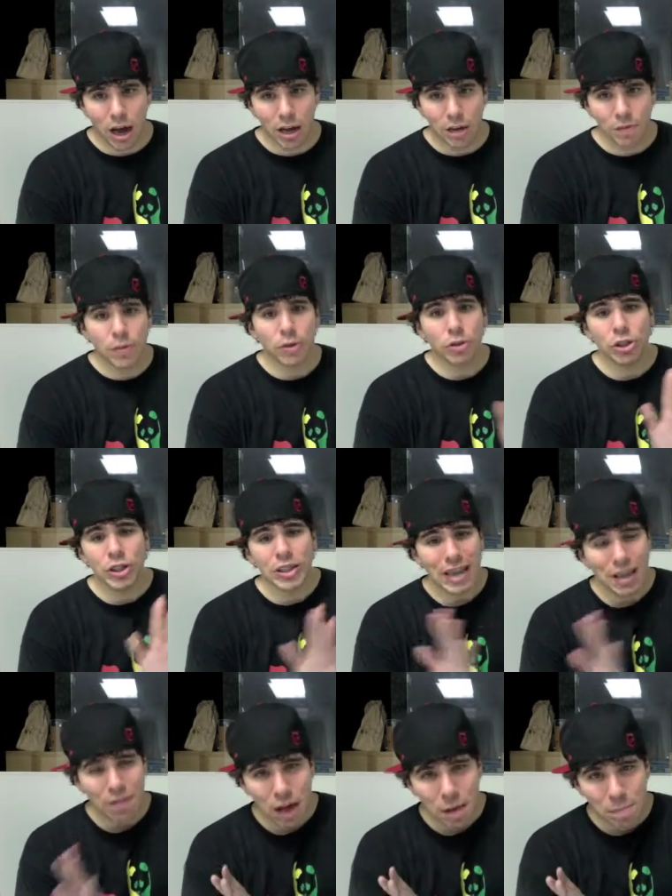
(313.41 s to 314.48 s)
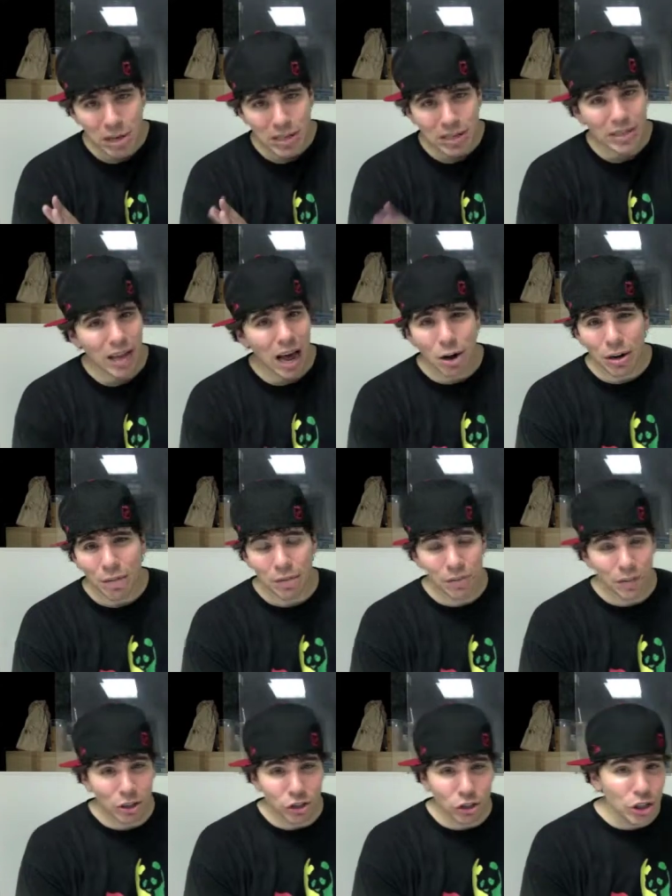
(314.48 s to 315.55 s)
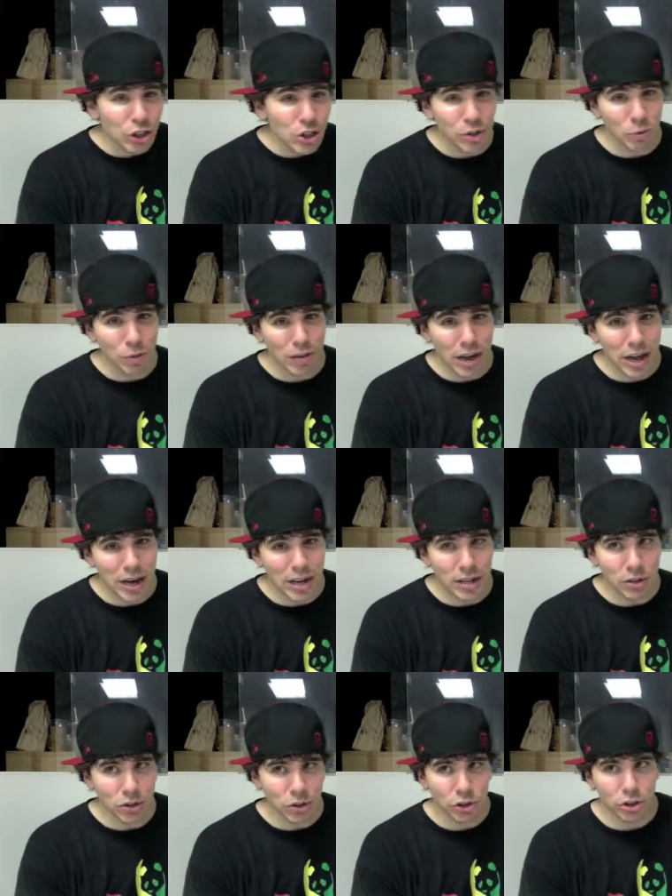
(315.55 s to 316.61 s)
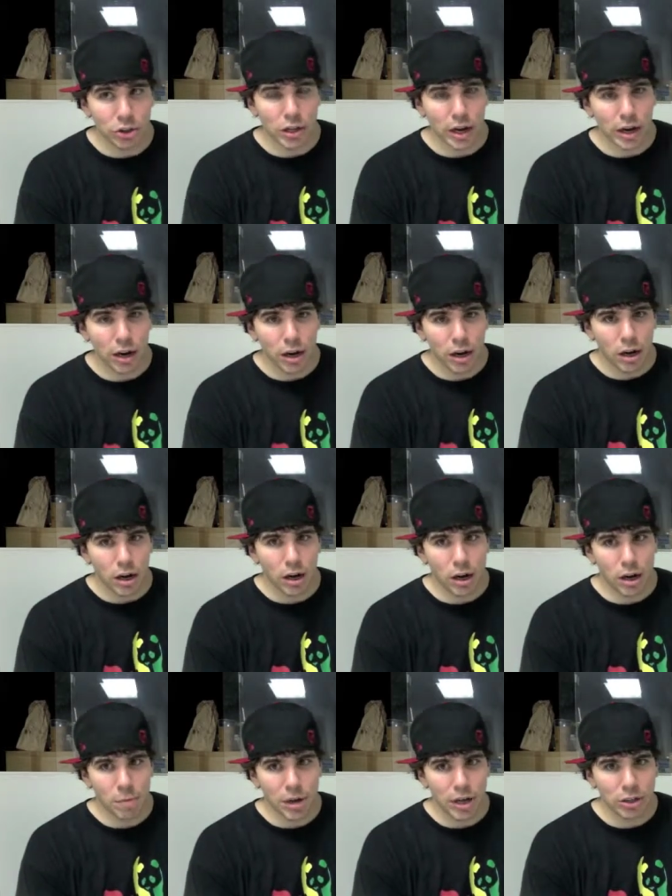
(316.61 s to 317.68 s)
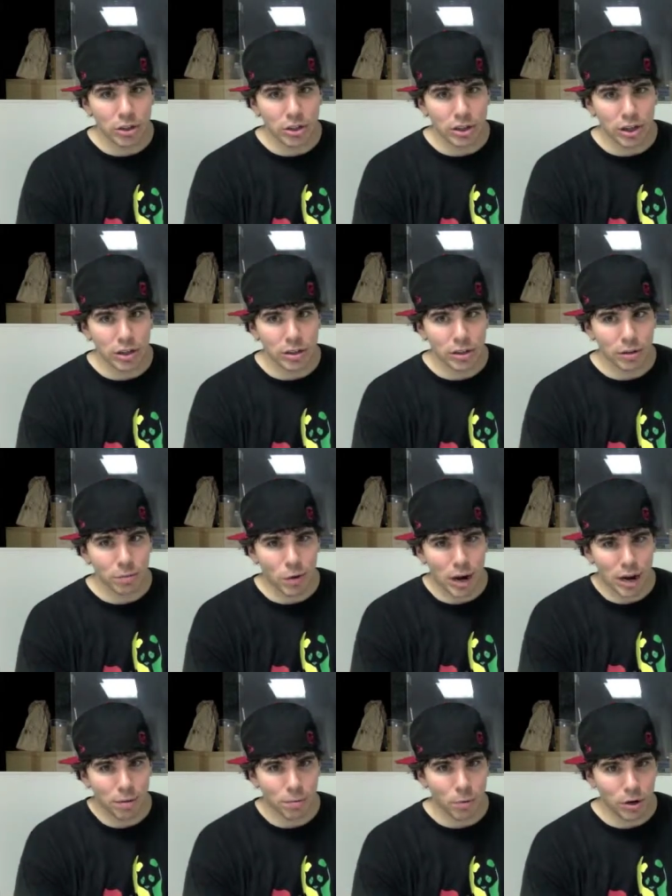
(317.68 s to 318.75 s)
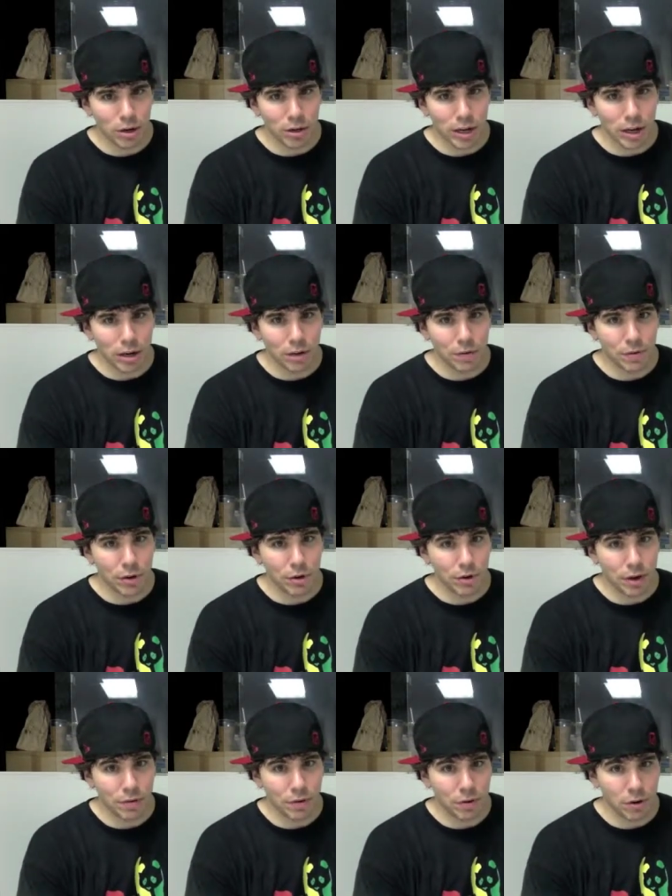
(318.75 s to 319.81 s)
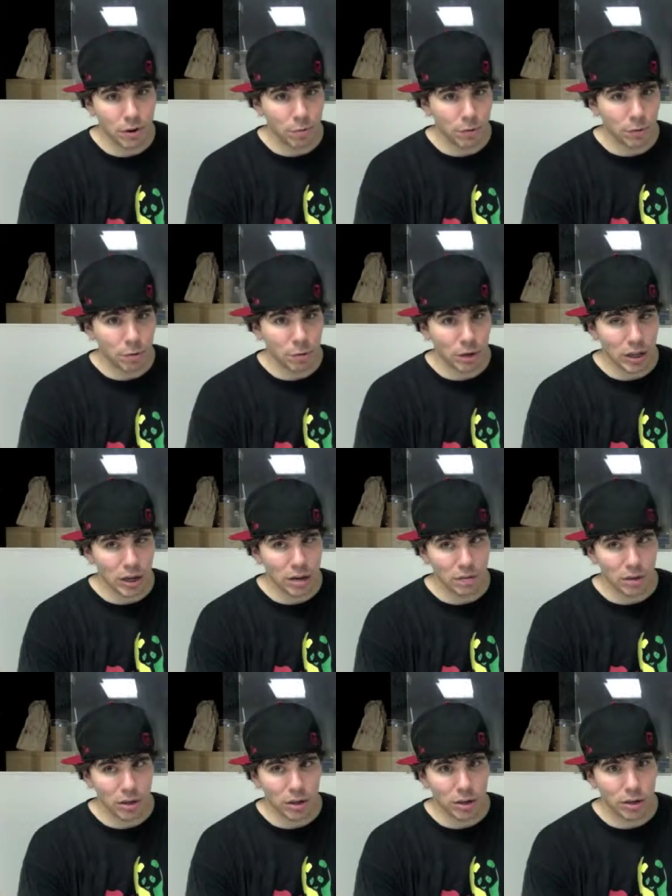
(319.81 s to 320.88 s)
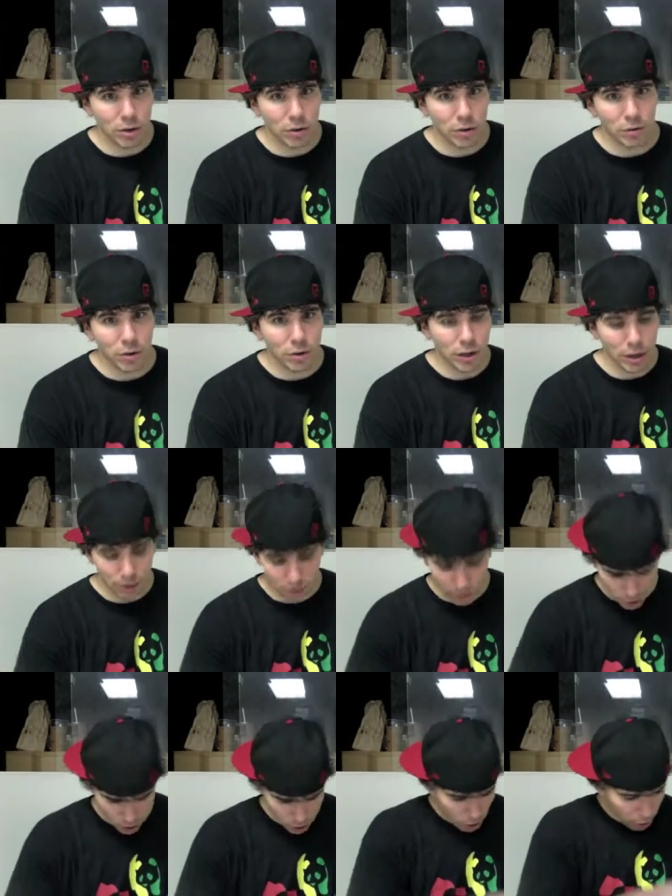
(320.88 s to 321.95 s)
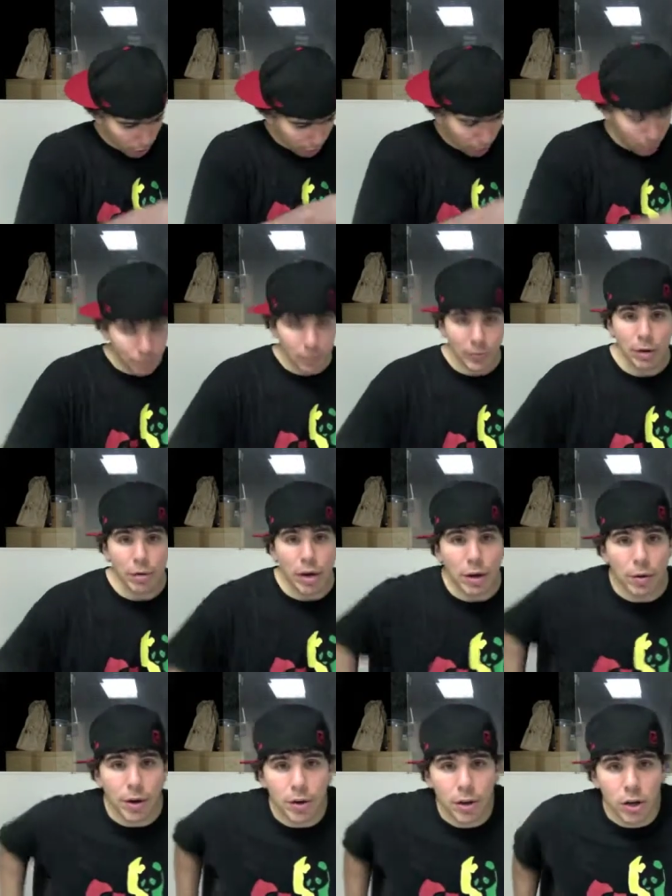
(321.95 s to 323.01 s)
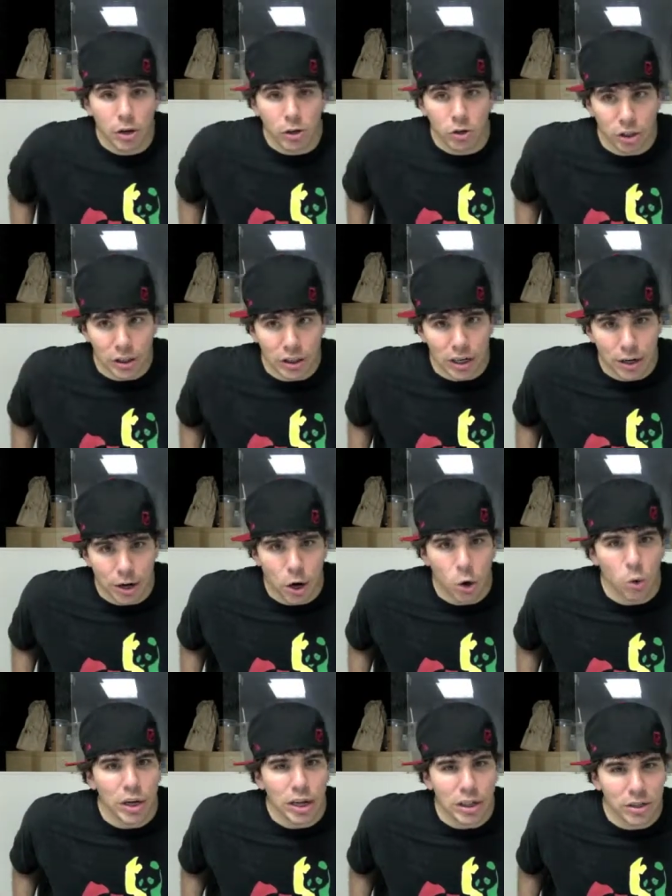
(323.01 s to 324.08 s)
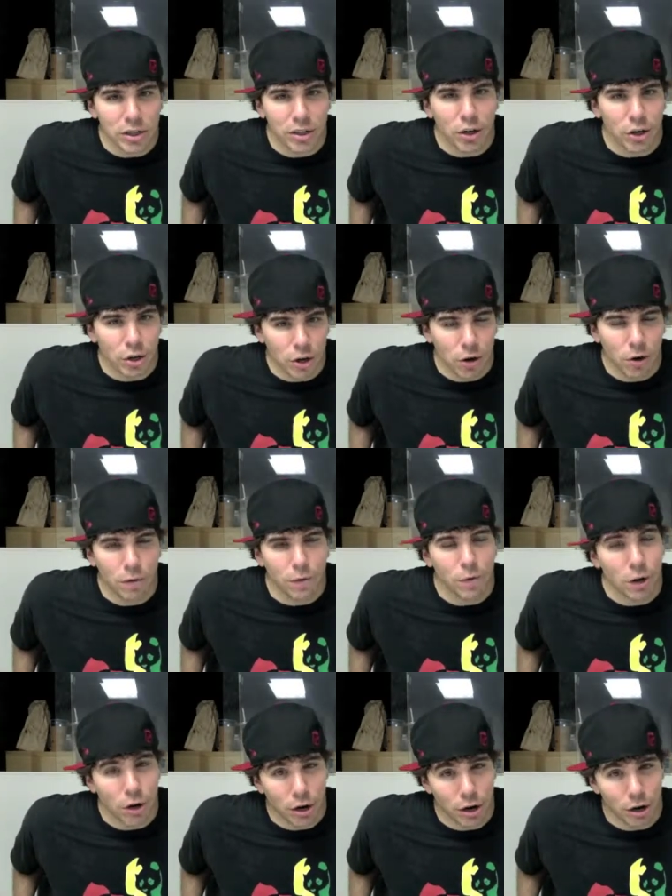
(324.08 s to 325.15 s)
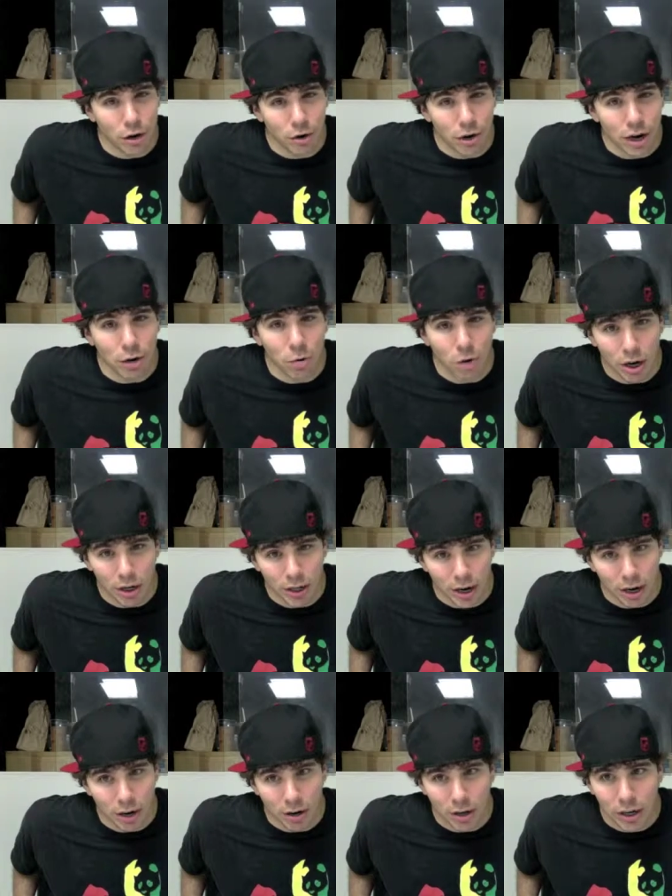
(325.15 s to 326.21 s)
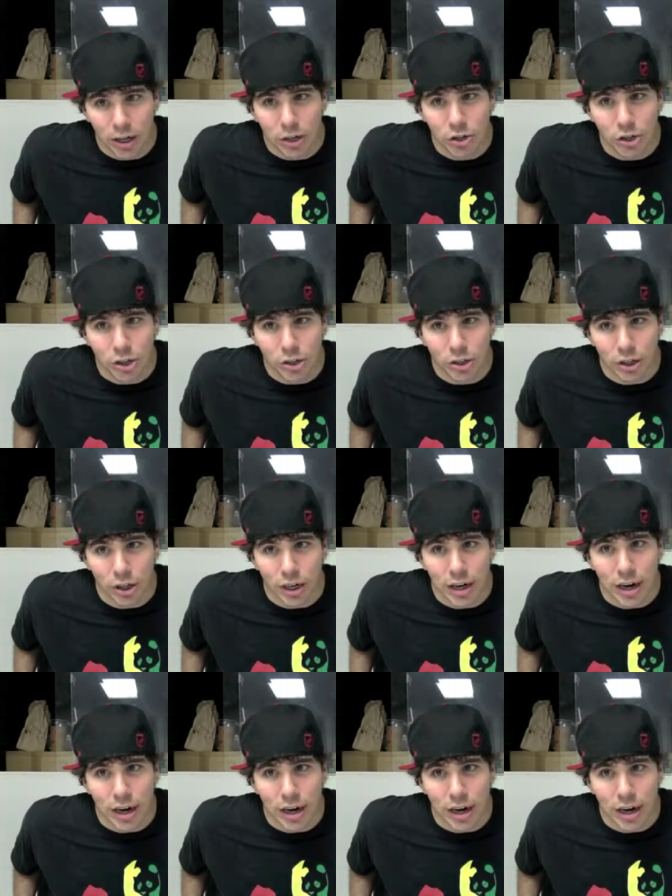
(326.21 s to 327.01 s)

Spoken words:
even though she's in that business, I don't even think she knows what that is. So she's like, am I interested in some random word that I never even heard before in my life? No, no, thank you. Anyway, she said no. He took her no for a no, and he walked out. He should have took